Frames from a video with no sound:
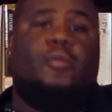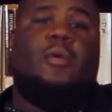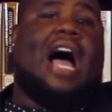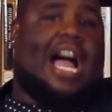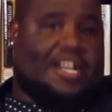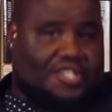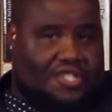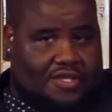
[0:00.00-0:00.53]

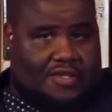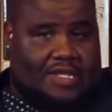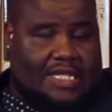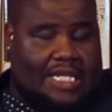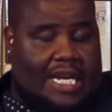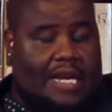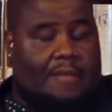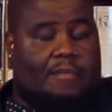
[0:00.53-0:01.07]
watchers,
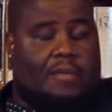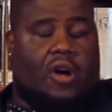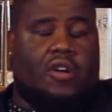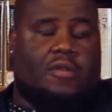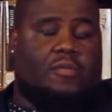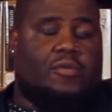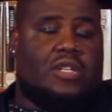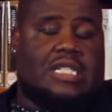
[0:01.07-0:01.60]
here in
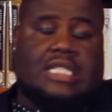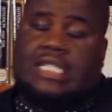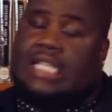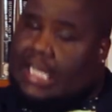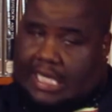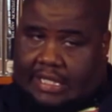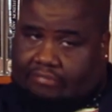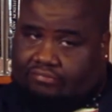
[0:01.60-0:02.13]
Baltimore
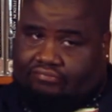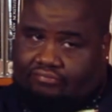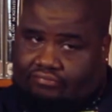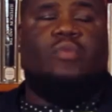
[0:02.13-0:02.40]
City,